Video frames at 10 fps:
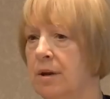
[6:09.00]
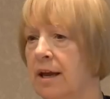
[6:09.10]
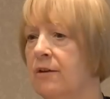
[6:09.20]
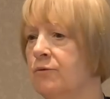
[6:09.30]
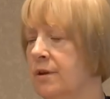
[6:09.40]

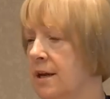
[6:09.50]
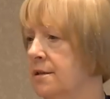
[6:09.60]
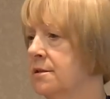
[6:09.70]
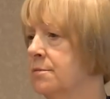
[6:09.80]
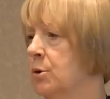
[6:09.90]
plan for
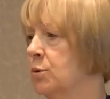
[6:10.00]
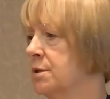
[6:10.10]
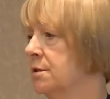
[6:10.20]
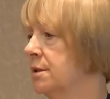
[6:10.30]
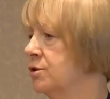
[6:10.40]
that
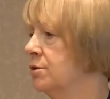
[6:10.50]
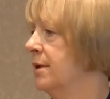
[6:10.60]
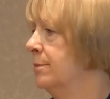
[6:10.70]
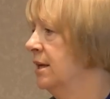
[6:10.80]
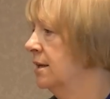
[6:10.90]
disposal is you
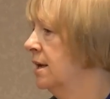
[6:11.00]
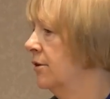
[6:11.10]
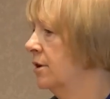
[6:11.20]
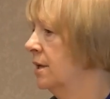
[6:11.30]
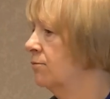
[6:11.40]
may be
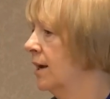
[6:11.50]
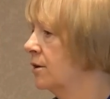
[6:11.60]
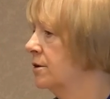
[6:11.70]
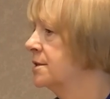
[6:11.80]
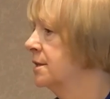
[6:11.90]
inheriting
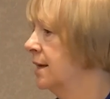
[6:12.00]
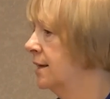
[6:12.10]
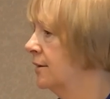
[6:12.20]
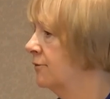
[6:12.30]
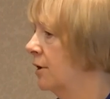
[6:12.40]
records
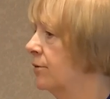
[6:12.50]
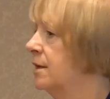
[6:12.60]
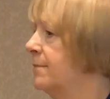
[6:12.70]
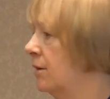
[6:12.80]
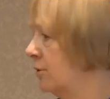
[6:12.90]
that have
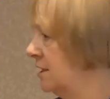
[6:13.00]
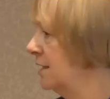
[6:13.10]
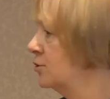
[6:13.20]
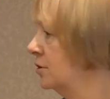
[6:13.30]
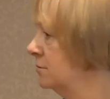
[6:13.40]
already met
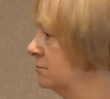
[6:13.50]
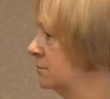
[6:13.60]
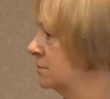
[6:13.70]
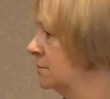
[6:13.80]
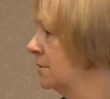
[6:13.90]
retention,
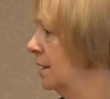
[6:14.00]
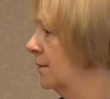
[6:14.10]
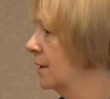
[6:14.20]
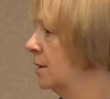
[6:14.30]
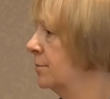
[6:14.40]

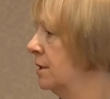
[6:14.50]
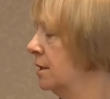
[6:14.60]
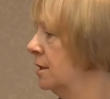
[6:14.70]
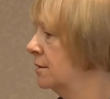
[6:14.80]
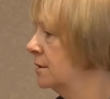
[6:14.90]
and the
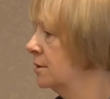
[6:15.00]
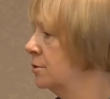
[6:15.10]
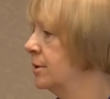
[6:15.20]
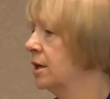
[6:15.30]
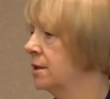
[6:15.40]
company that
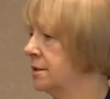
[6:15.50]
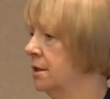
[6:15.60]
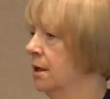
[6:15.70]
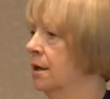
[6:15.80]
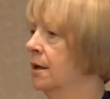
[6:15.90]
you bought
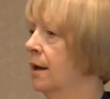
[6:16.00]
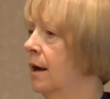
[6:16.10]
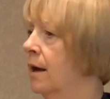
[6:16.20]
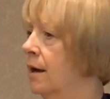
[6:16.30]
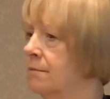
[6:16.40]

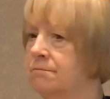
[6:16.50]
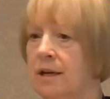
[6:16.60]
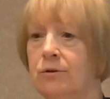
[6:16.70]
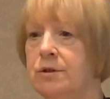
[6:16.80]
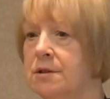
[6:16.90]

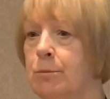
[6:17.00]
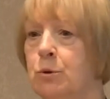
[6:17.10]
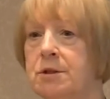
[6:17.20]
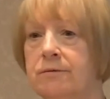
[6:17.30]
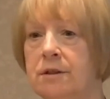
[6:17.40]
never
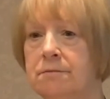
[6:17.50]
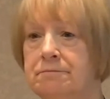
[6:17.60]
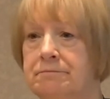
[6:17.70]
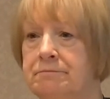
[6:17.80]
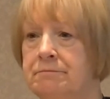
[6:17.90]
disposed of it.
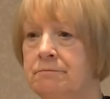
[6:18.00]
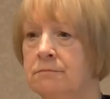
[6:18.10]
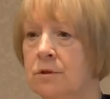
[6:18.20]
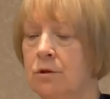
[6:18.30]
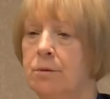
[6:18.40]

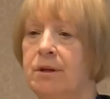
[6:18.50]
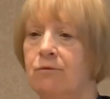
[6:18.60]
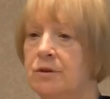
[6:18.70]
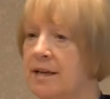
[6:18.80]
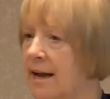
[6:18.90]
Could have been
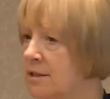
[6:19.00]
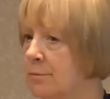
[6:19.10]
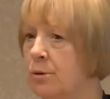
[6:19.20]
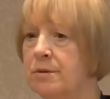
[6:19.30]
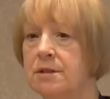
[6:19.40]
for tax
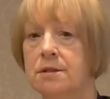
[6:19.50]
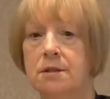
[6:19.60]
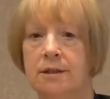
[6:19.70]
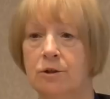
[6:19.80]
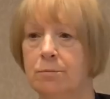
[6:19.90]

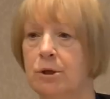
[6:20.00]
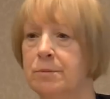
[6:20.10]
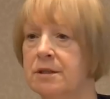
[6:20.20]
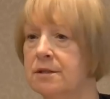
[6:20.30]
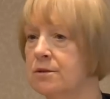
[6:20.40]
purposes, legal
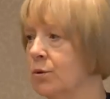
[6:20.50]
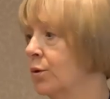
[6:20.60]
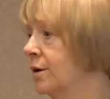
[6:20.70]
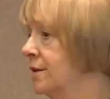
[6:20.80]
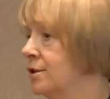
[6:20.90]
purposes,
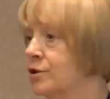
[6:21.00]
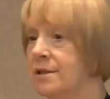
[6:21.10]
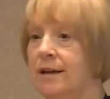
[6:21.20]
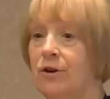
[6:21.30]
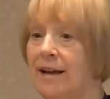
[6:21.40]
or they
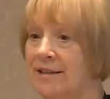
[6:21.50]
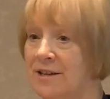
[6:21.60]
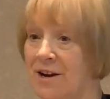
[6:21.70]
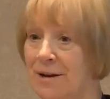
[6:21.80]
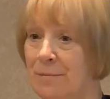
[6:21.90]
just never had
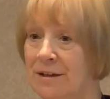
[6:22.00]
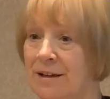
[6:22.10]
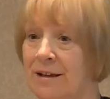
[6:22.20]
time.